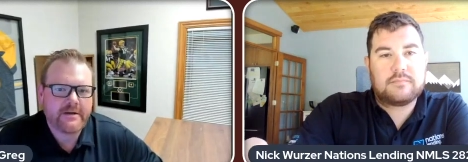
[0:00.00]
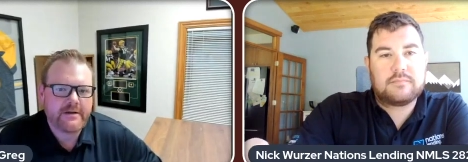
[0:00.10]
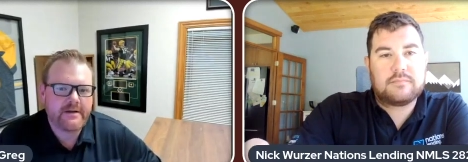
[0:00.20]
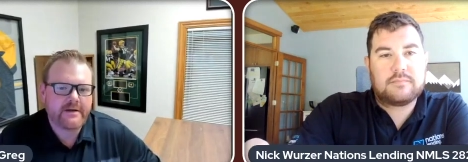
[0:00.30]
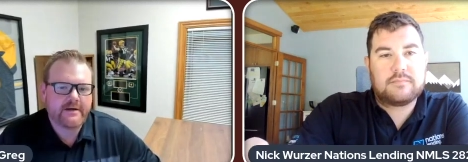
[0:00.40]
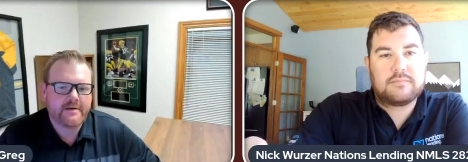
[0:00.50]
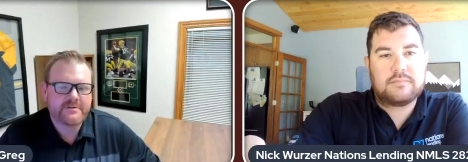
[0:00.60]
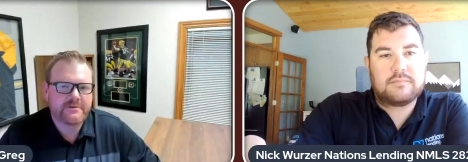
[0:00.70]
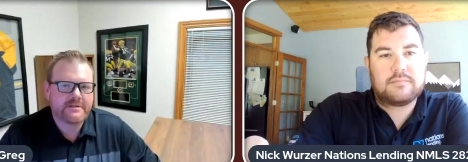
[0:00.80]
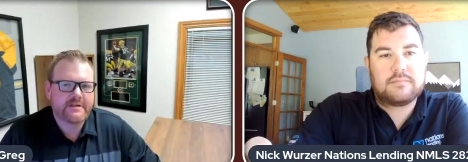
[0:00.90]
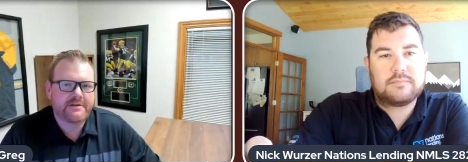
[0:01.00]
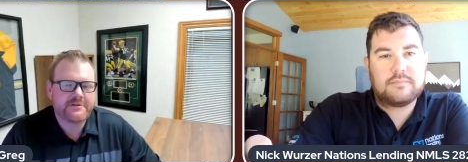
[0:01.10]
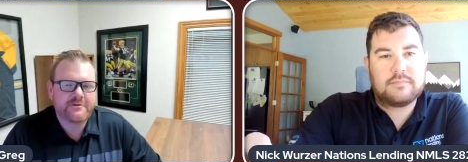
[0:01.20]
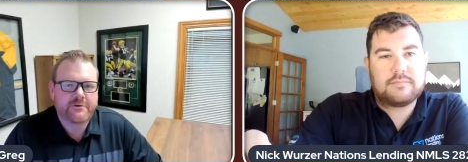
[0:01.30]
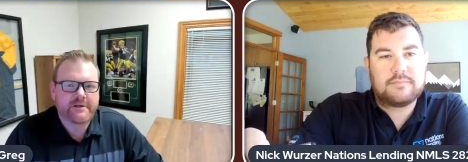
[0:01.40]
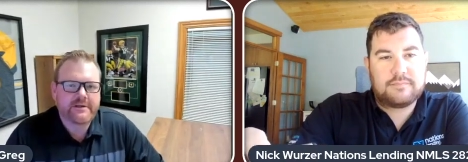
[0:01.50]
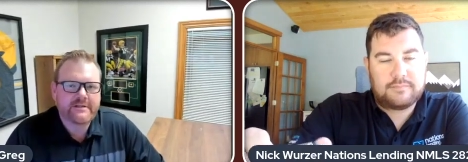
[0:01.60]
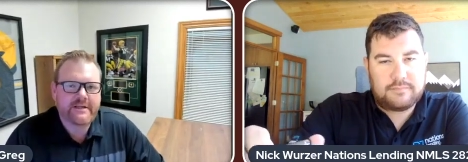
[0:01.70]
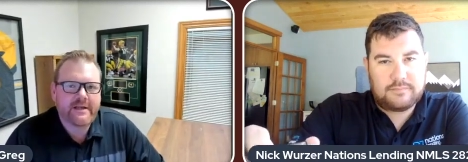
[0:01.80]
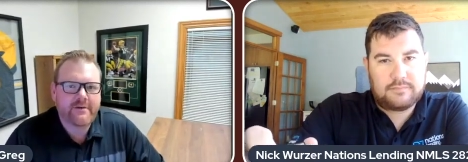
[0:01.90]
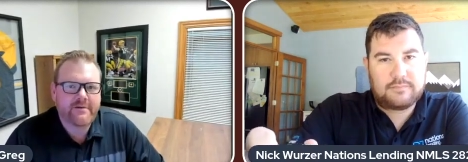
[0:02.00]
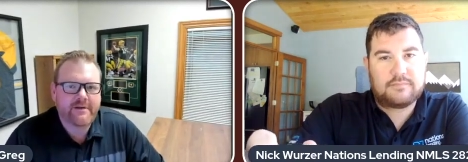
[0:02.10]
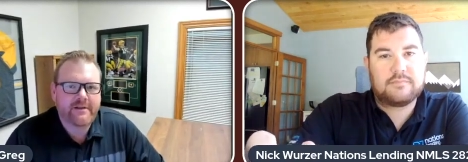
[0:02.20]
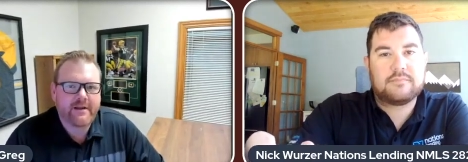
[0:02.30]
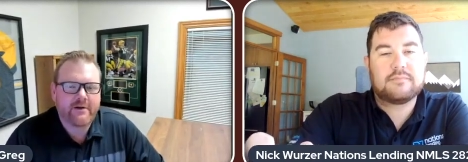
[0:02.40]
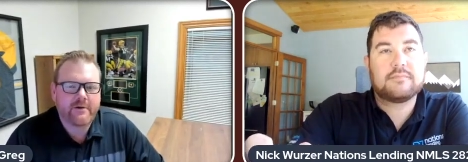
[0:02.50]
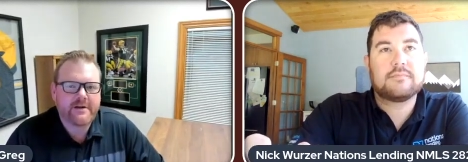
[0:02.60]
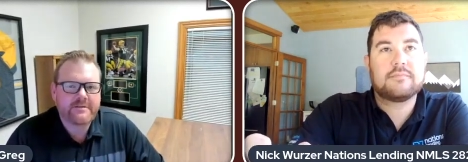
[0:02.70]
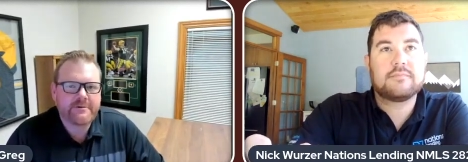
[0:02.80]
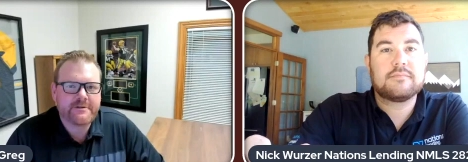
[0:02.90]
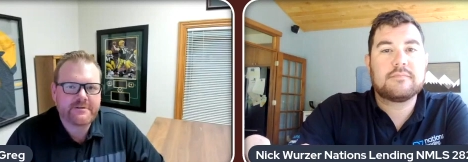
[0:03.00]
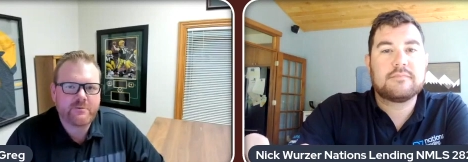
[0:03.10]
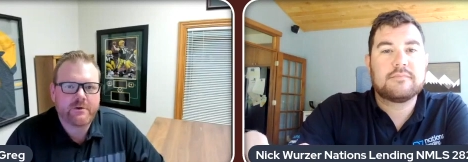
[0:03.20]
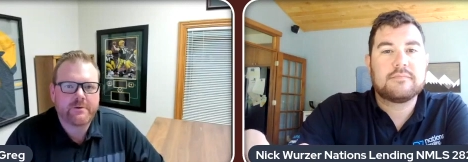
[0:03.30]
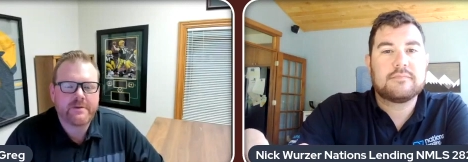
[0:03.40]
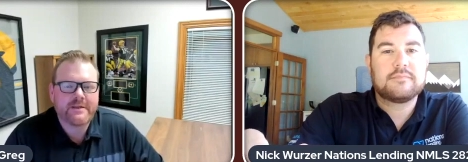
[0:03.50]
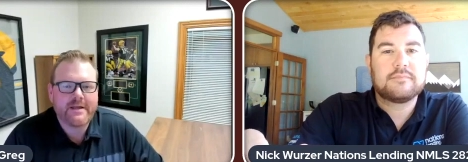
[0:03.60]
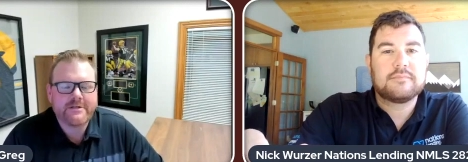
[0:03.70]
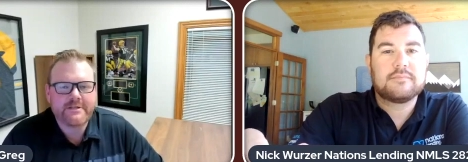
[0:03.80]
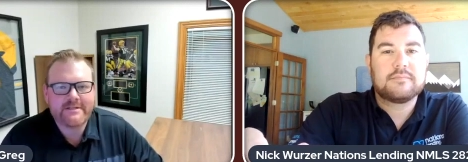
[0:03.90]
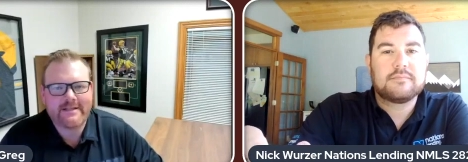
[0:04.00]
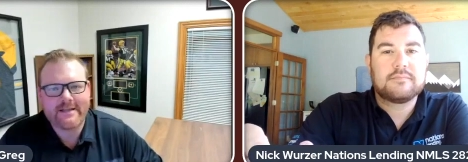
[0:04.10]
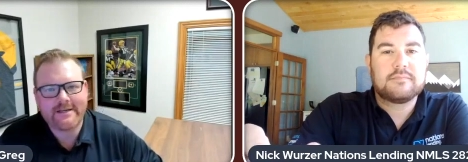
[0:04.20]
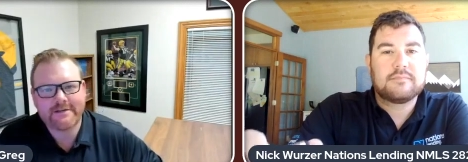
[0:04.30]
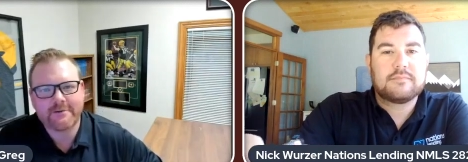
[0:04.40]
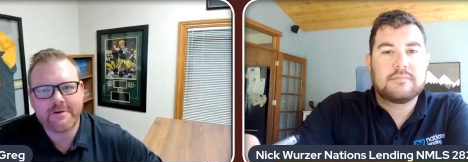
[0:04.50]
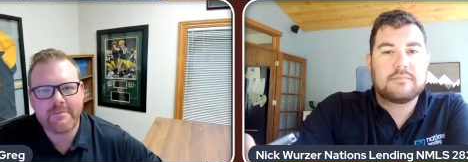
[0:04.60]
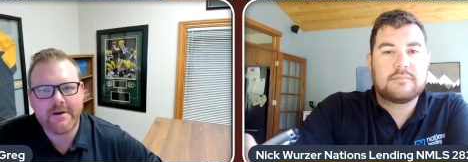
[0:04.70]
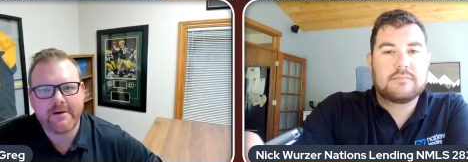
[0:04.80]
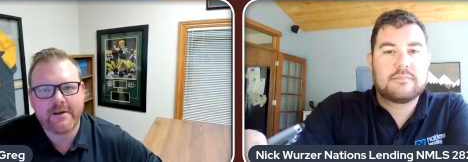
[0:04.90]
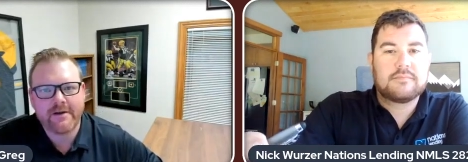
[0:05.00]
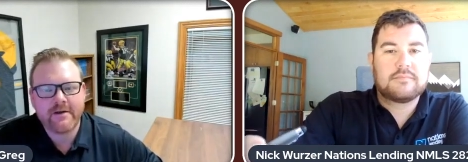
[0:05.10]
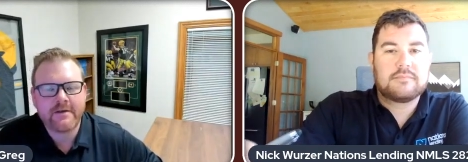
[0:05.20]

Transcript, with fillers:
Speaker 1: Nick, I'm so excited that you're joining us today. We've had a lot of great experiences working with Nations Lending in the Green Bay area,